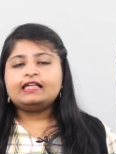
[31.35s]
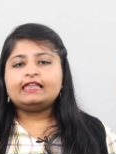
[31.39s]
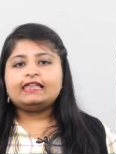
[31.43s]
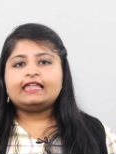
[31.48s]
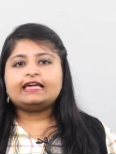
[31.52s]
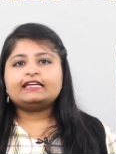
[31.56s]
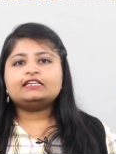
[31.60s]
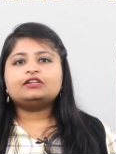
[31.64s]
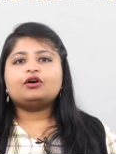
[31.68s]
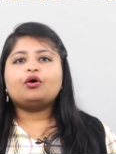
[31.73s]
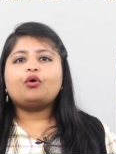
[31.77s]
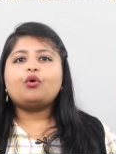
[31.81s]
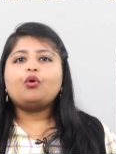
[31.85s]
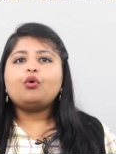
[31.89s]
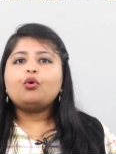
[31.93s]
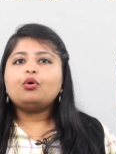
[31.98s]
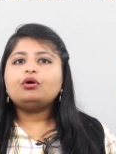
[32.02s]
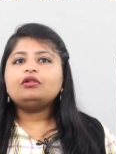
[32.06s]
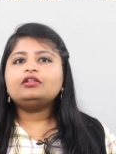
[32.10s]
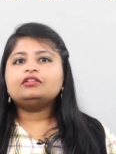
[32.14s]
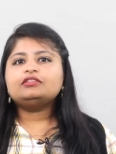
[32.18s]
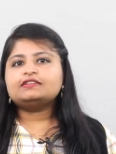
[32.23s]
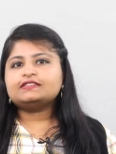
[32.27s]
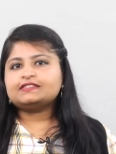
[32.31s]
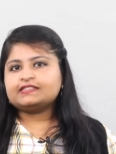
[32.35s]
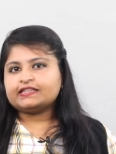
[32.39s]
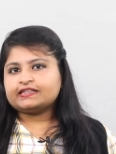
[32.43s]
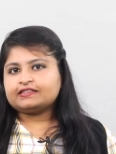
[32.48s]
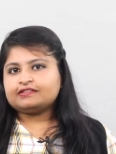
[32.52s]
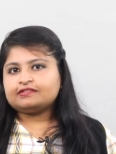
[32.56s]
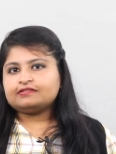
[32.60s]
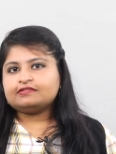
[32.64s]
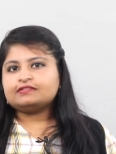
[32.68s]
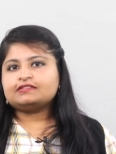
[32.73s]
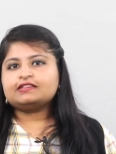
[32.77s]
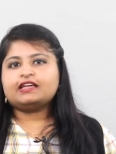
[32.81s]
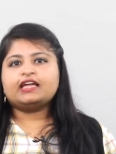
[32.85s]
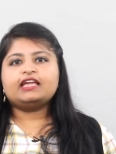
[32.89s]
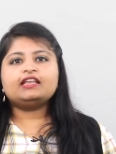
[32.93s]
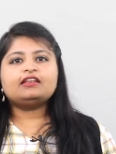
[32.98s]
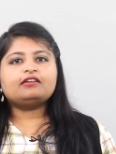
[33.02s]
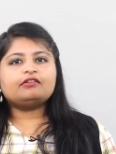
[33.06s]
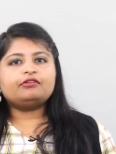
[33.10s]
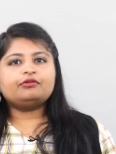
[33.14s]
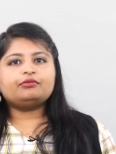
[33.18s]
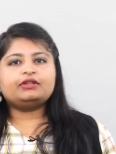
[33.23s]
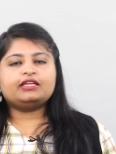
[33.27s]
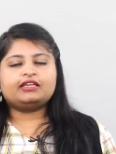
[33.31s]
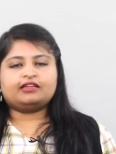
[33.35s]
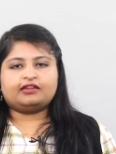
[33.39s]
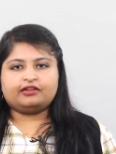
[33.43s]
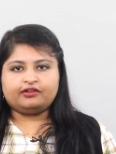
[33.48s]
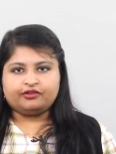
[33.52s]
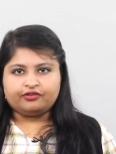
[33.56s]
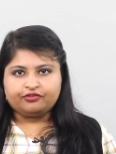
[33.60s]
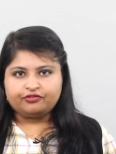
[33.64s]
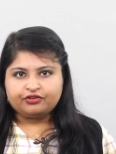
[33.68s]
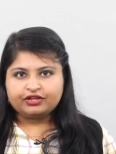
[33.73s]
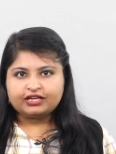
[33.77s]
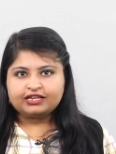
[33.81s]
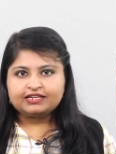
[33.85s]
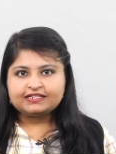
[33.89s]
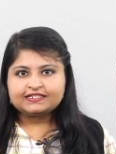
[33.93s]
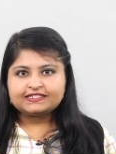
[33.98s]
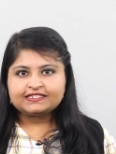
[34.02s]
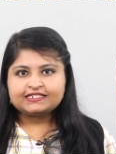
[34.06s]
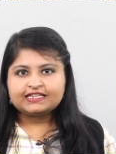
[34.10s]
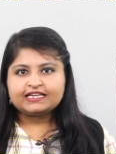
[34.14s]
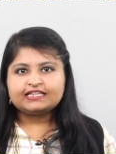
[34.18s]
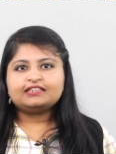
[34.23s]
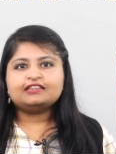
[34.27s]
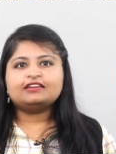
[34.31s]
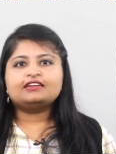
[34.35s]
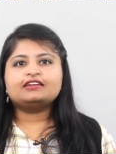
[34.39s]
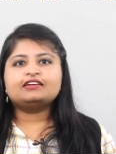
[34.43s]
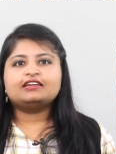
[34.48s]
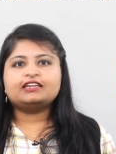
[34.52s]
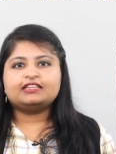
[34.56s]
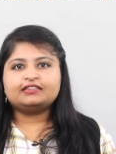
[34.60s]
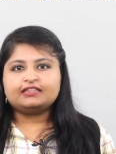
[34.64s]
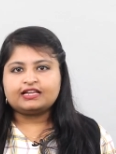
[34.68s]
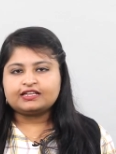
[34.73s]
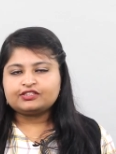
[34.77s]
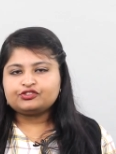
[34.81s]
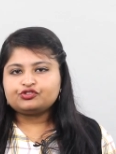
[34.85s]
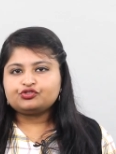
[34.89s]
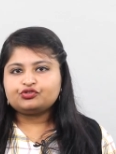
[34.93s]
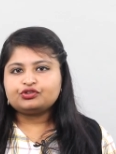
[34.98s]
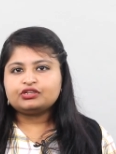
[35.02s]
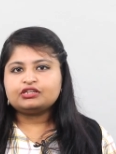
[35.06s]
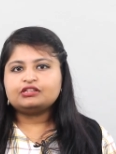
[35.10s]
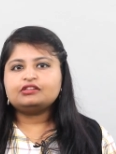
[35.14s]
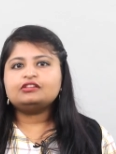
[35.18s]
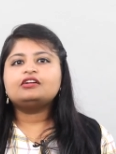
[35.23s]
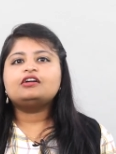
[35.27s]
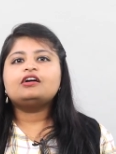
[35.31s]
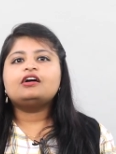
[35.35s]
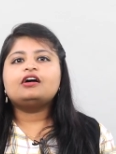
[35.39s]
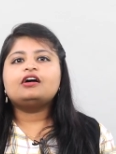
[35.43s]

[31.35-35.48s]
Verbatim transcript: led all other sectors including real estate, industrial,